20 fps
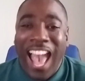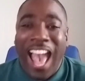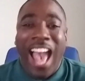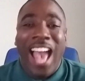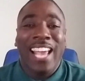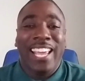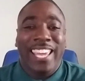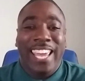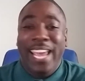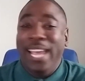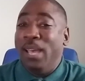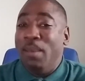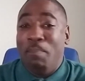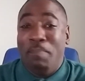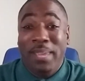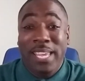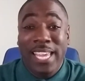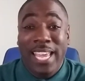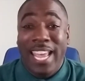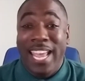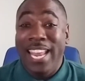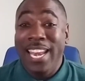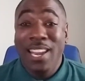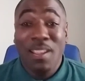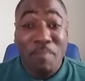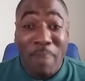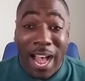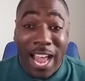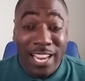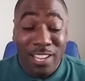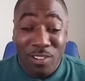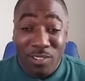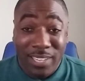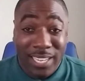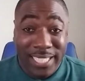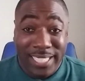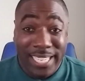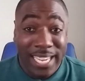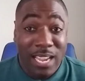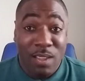I can't beat anybody on
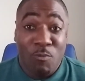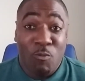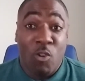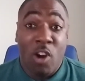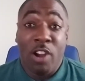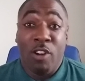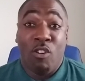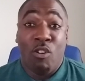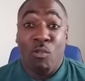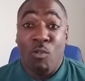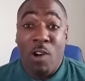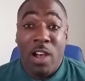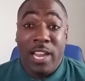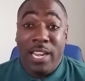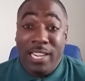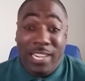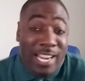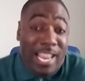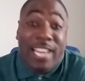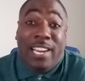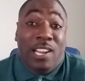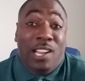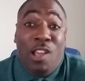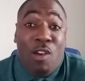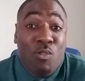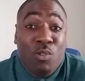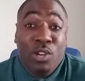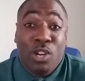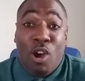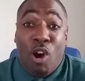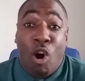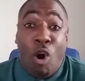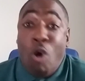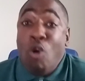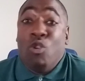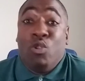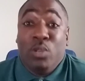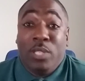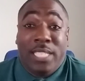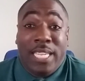the team one-on-one, let alone the
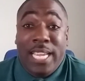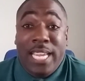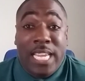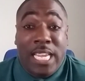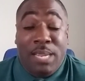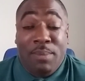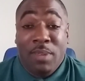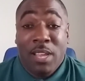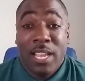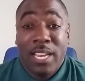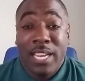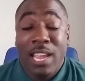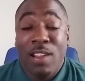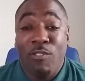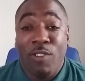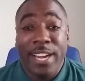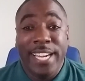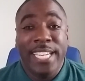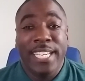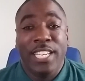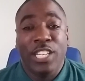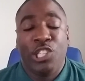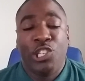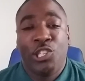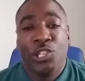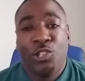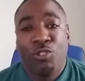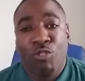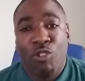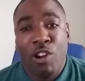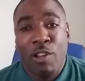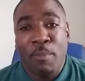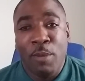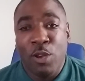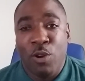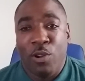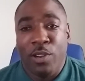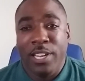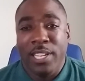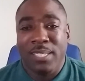whole team. They ready to destroy me
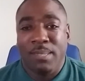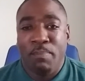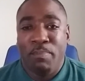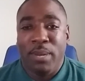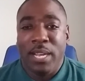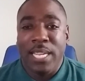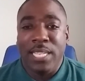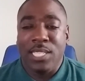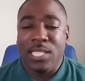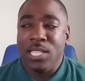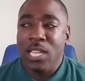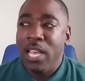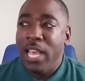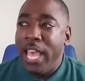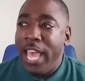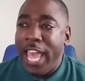on this bus.